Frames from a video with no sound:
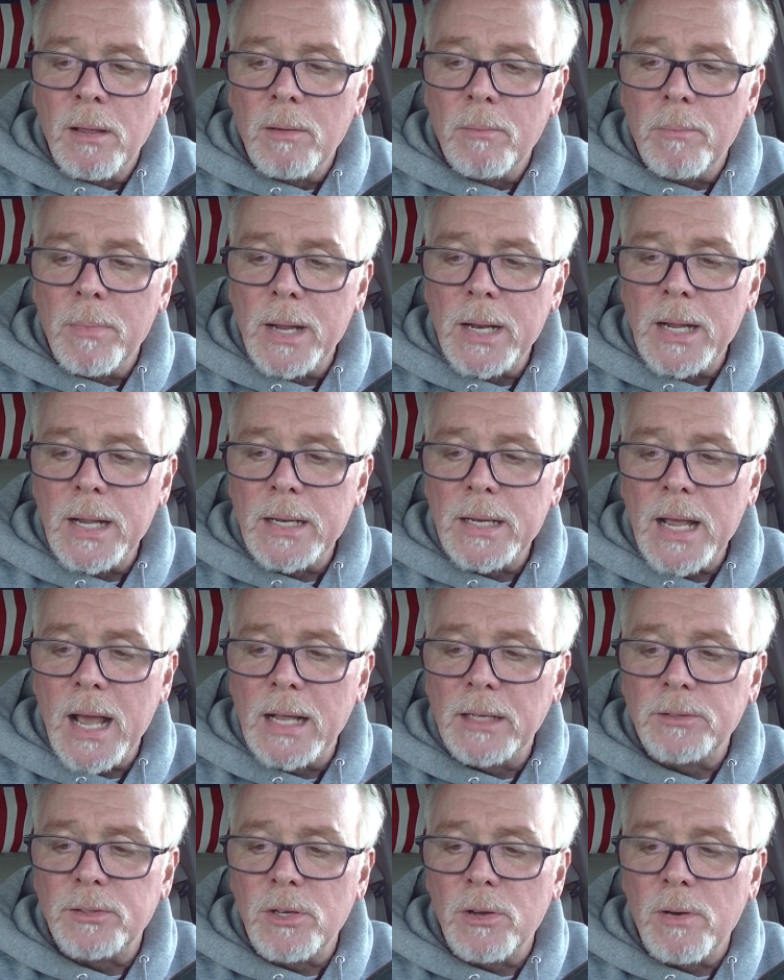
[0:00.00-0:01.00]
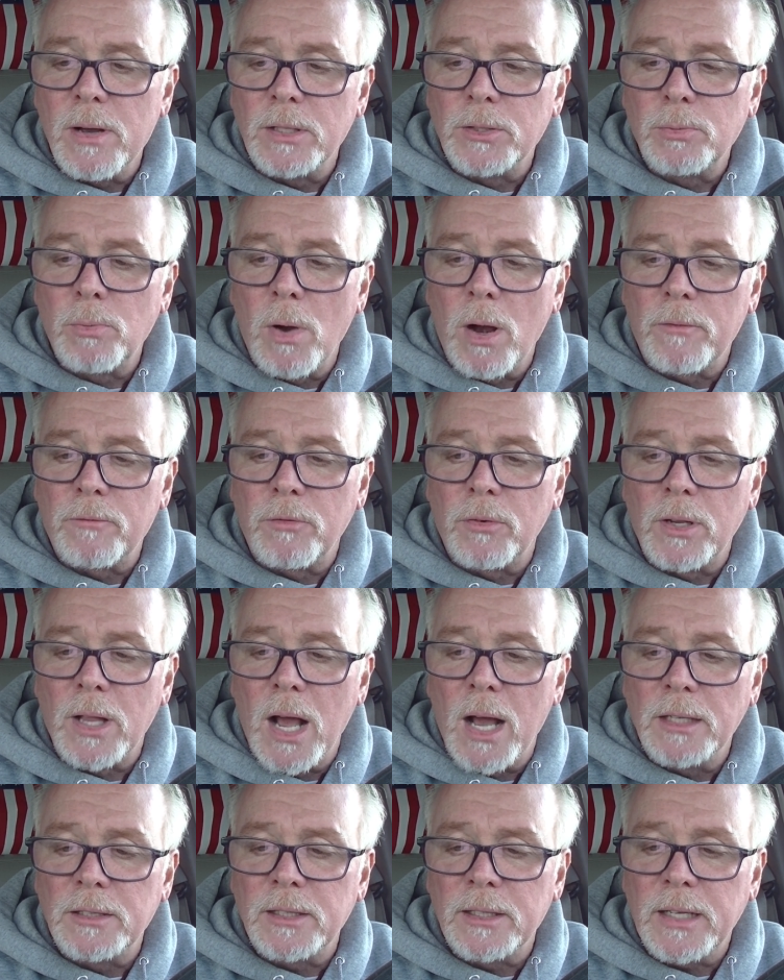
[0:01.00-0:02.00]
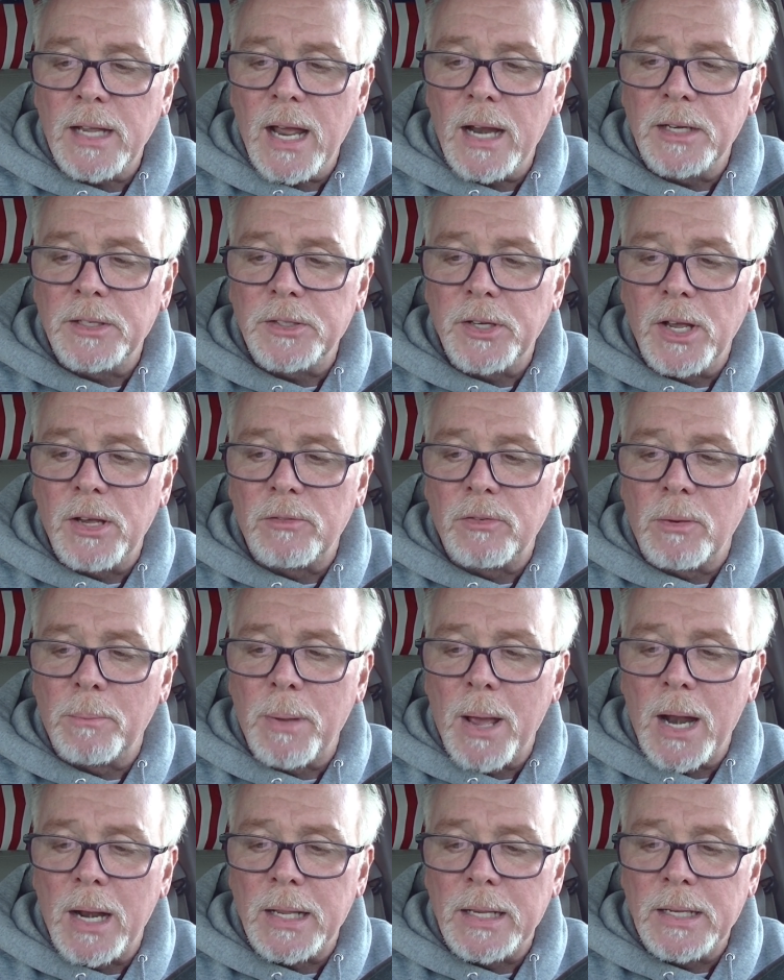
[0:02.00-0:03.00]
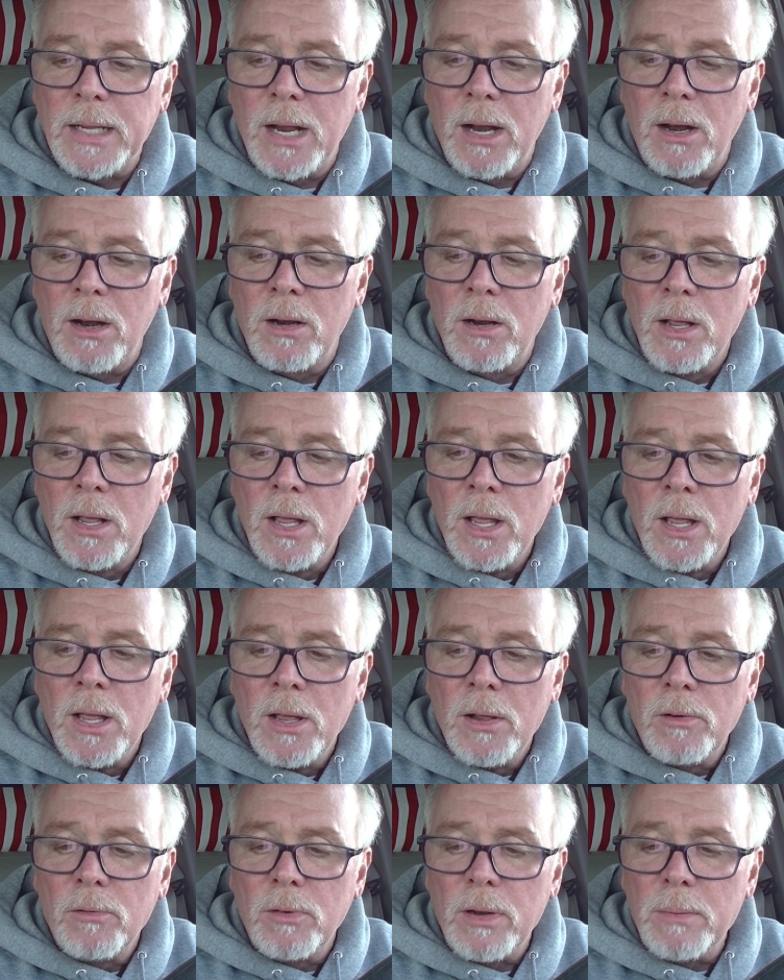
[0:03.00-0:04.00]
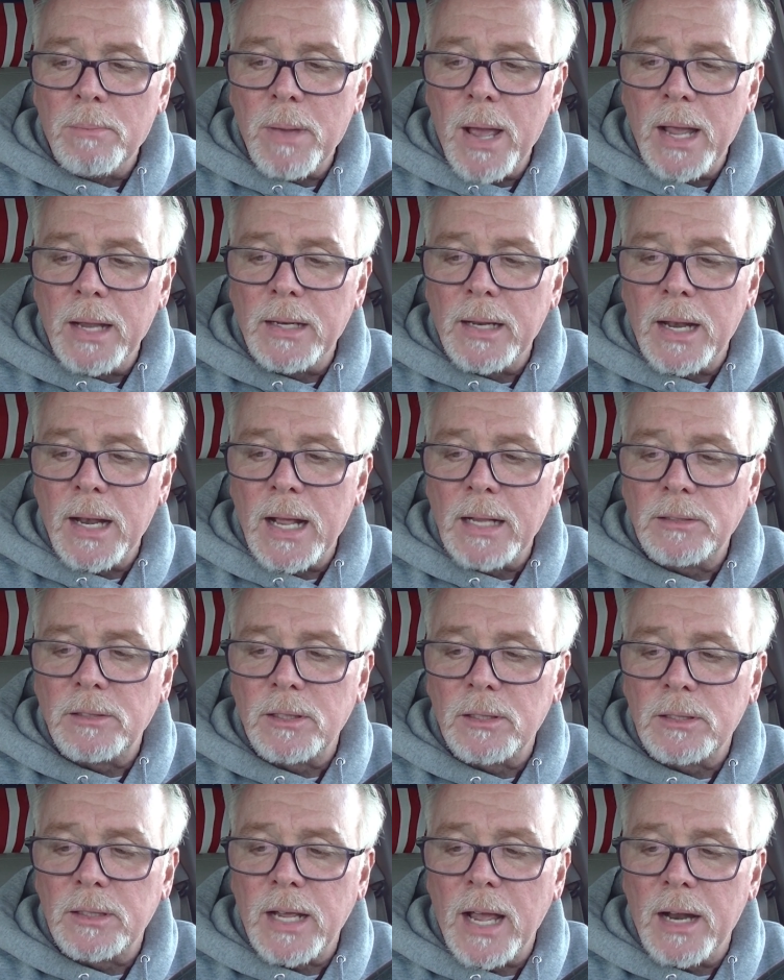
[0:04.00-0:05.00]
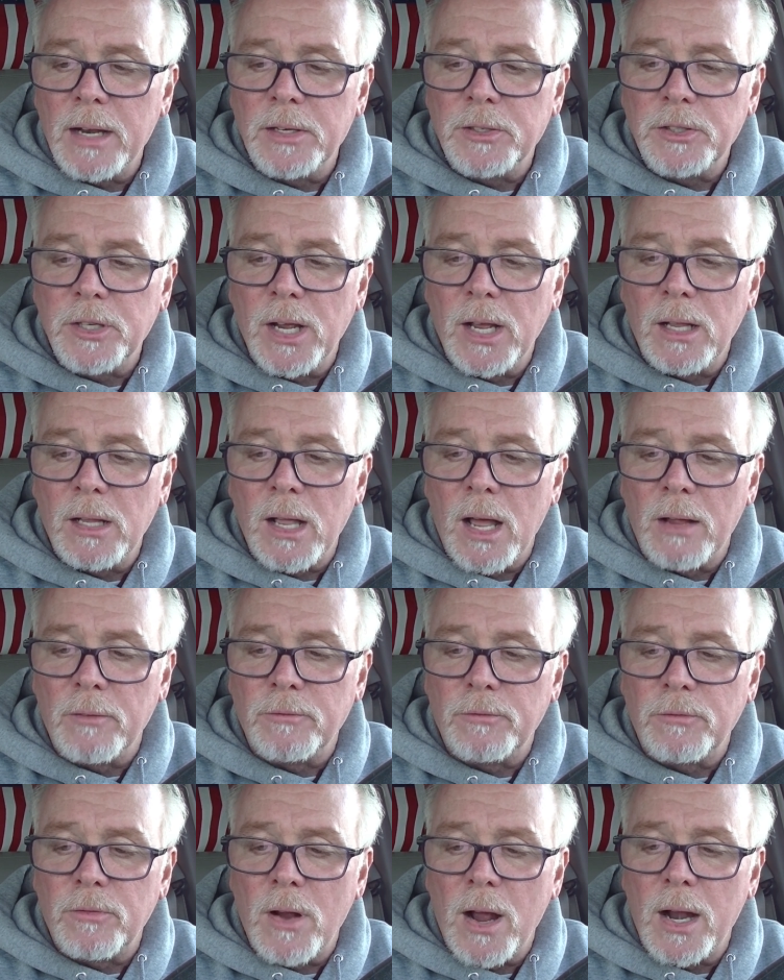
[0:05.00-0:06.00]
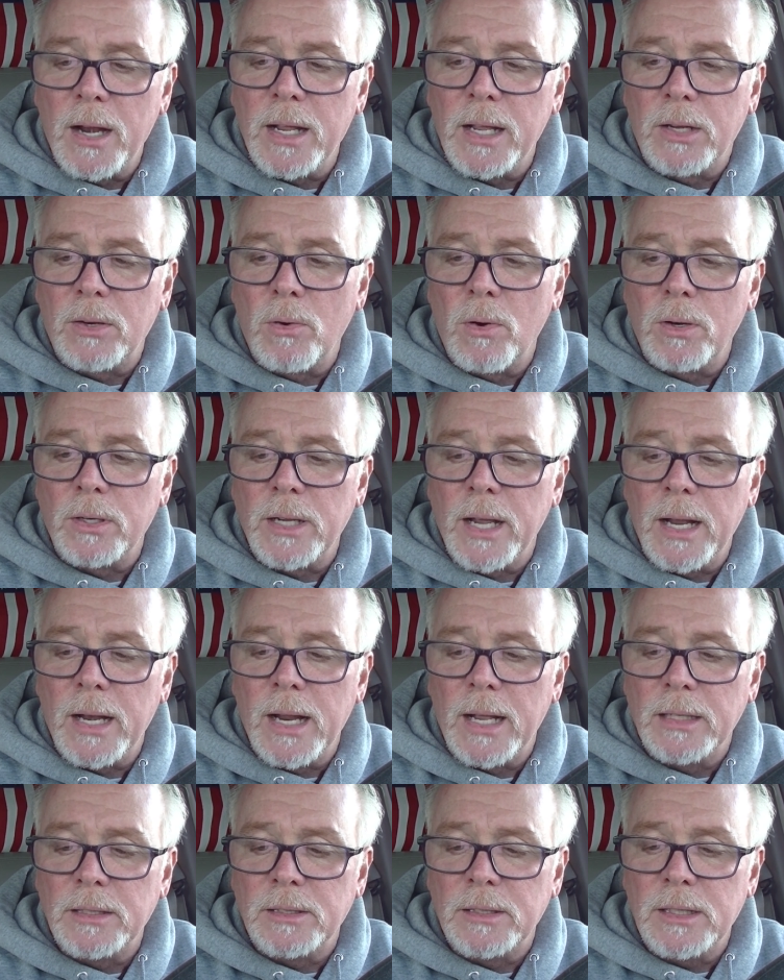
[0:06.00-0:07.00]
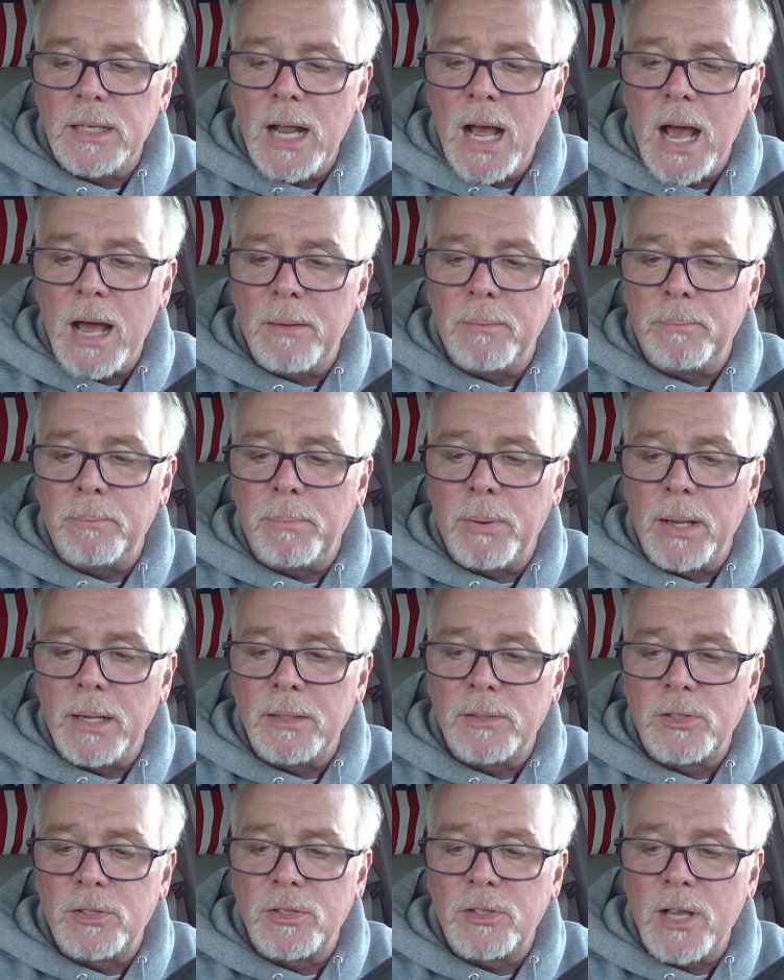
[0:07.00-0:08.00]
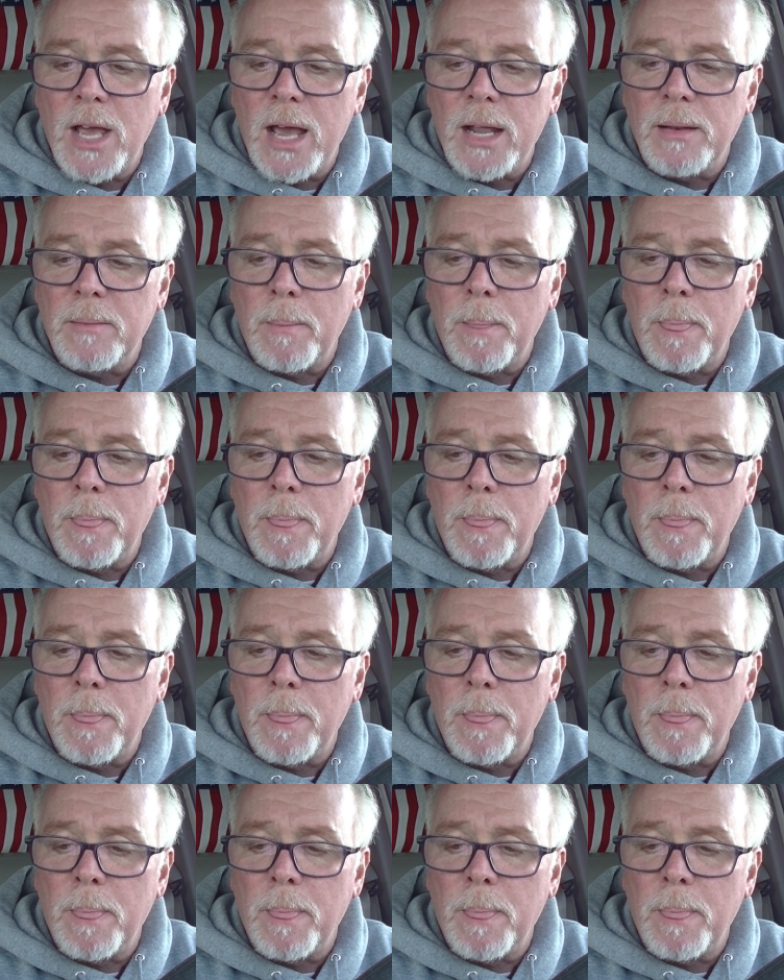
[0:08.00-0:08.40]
Menendez, who has worked for the Hudson County Jail for about a year, remained in Essex County Jail on Friday. A court date has not been set.